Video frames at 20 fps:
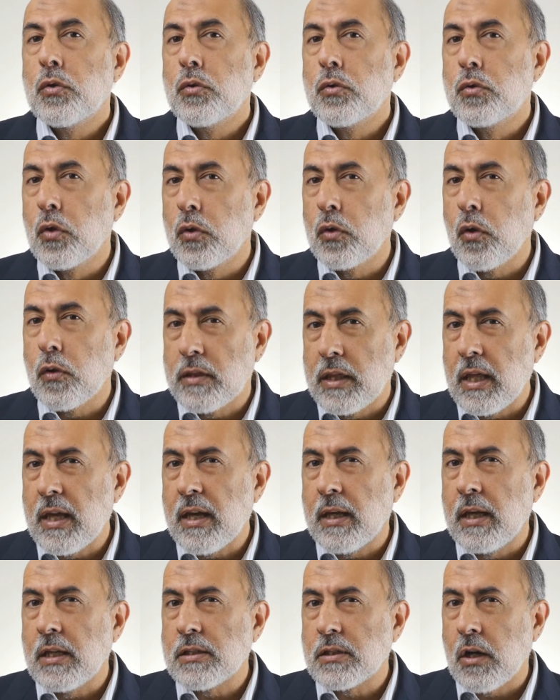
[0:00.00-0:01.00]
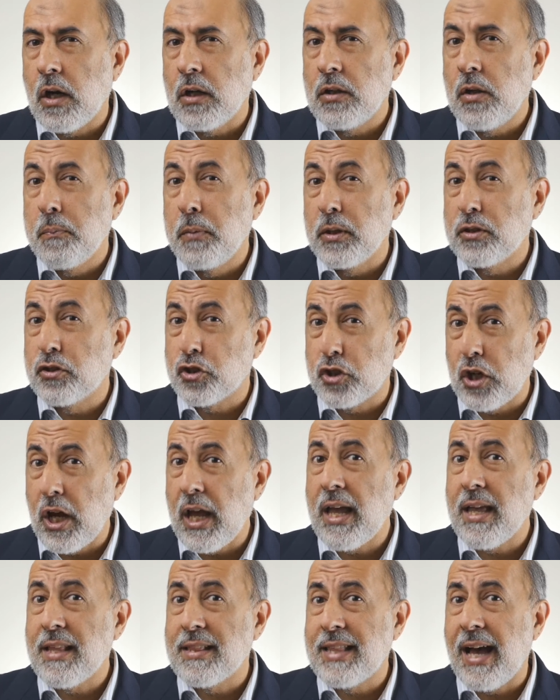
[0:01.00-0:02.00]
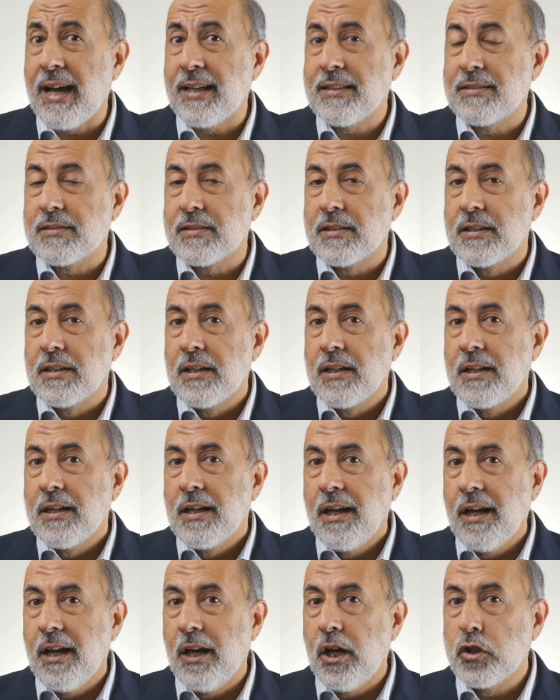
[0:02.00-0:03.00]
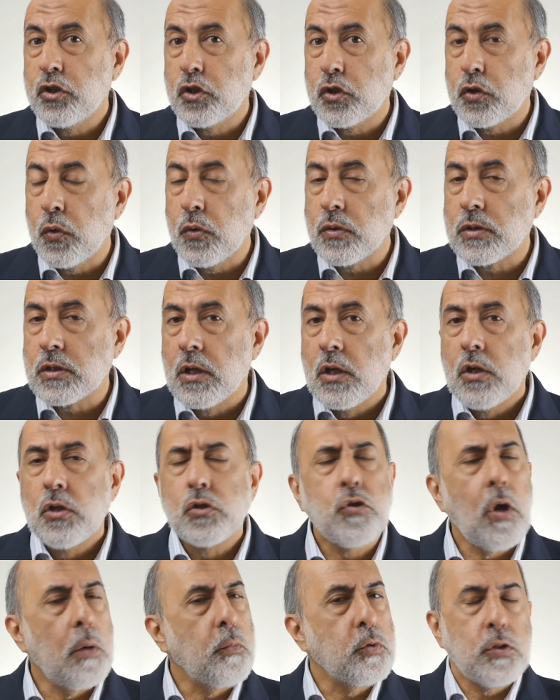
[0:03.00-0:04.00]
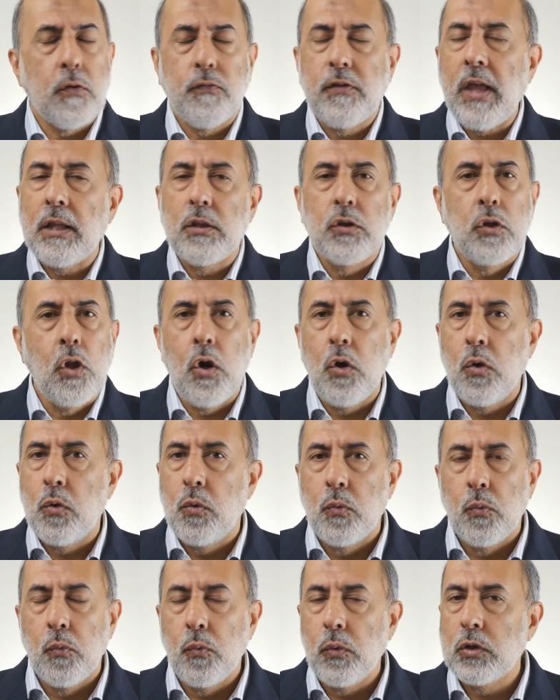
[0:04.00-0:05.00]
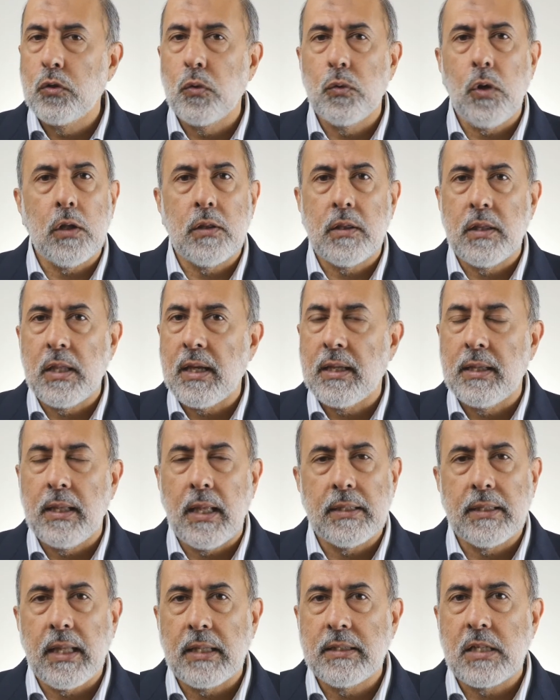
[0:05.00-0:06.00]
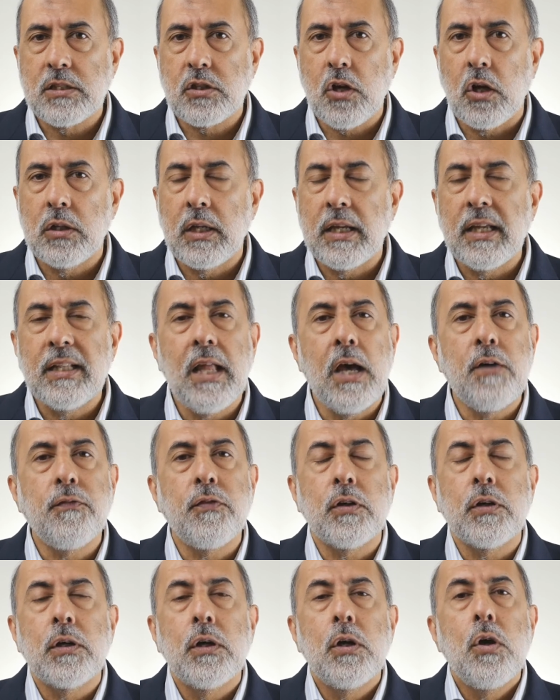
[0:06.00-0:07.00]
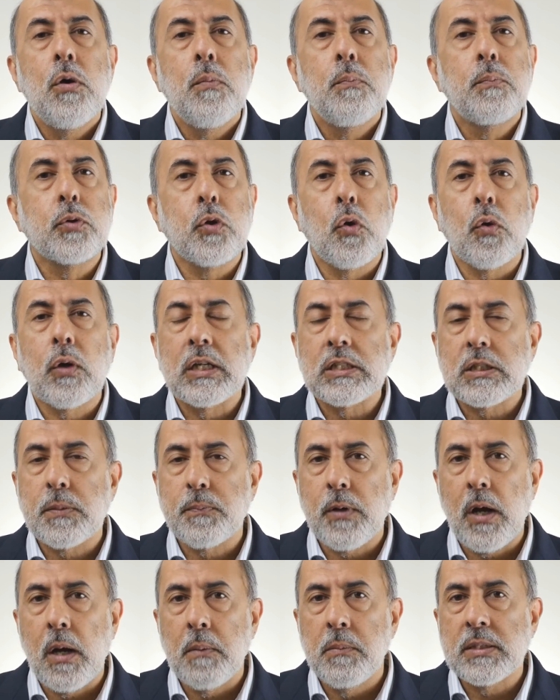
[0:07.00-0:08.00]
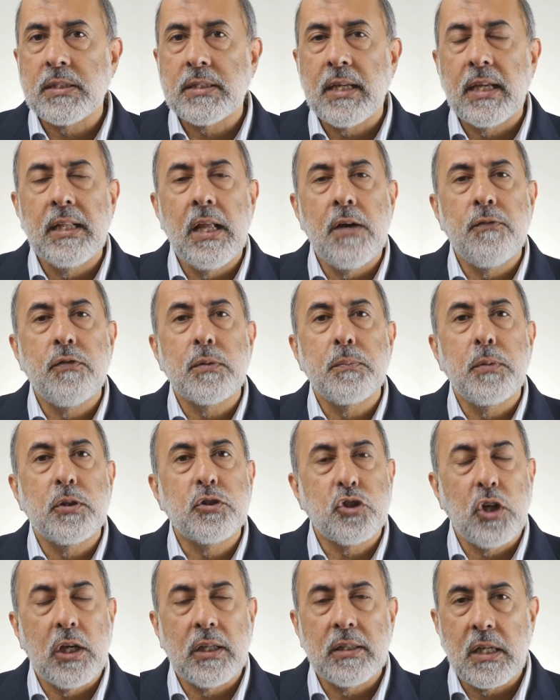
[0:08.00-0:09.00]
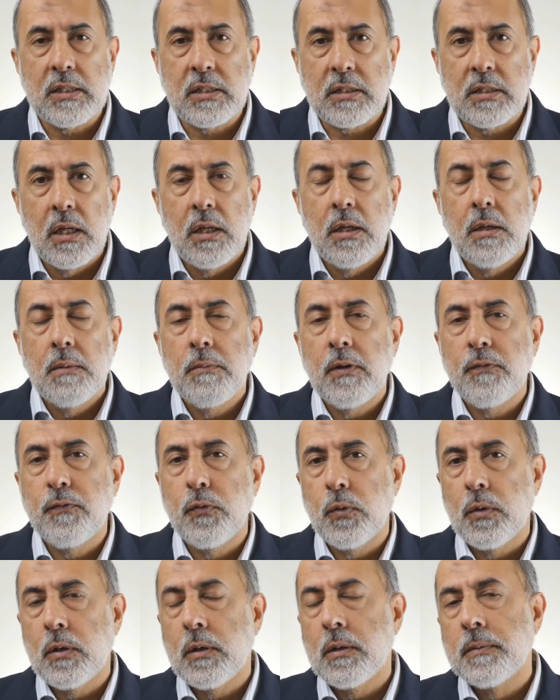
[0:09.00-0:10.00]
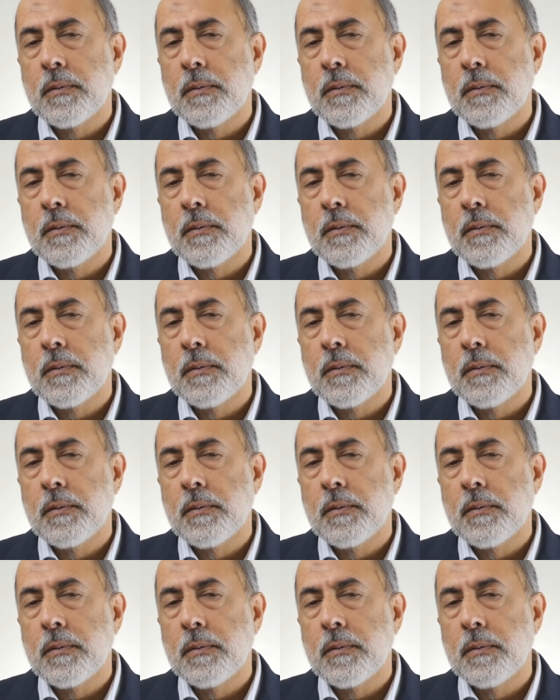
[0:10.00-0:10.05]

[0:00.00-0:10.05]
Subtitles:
do you think he's going to betray that truce? So Abu Sufyan, no, we do not think that he's gone. He never broke his promise, he never betrayed us before.